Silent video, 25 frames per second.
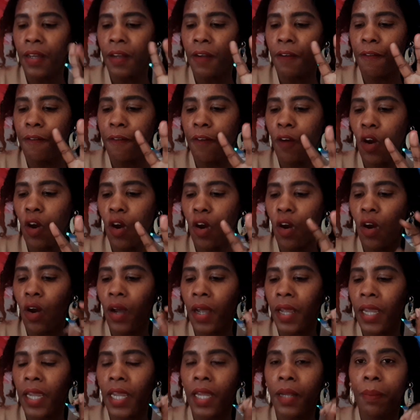for
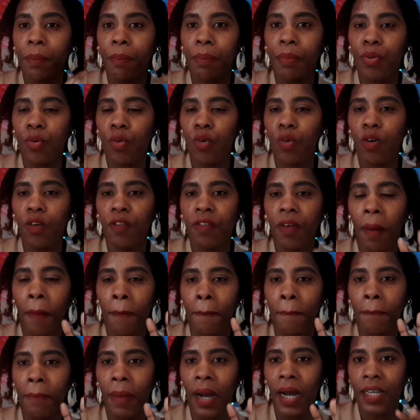improved
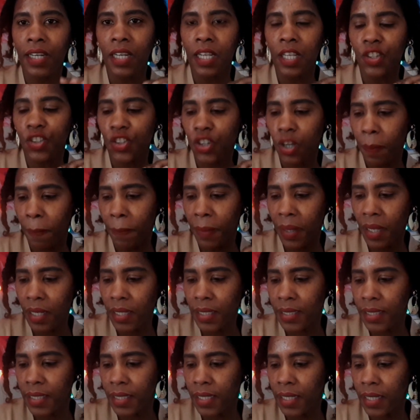
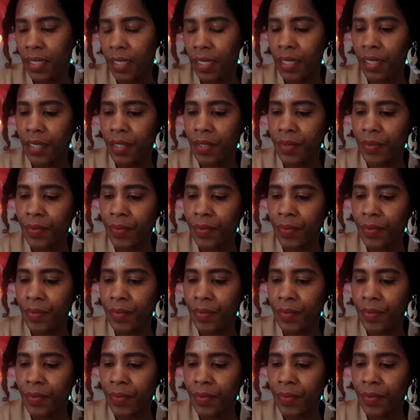manageability,